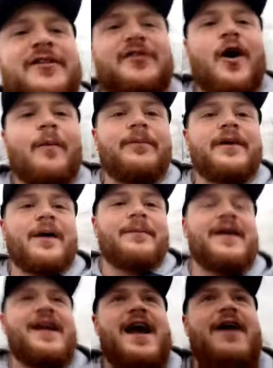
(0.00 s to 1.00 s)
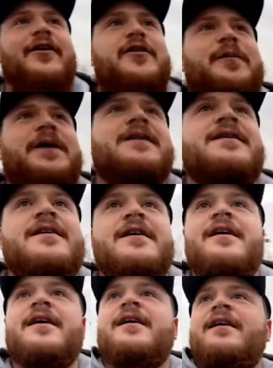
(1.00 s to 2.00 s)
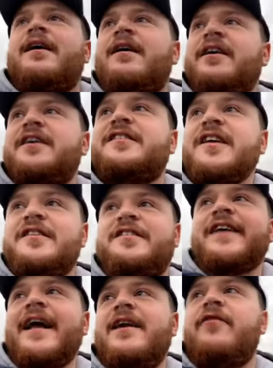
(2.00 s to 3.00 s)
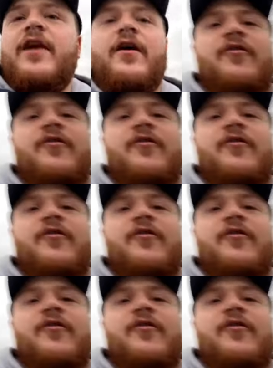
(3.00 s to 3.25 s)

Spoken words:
stopped coming in and out. It's been like a steady flow